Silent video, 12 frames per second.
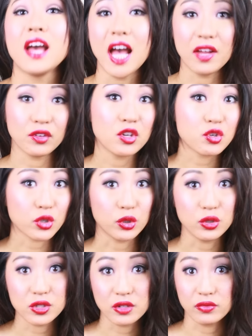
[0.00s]
have
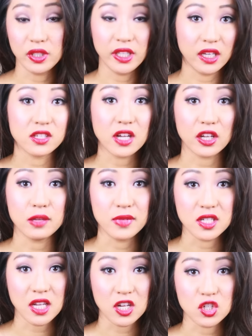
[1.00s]
controls and really good
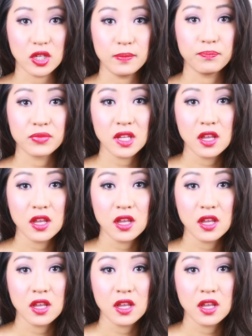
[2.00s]
documentation.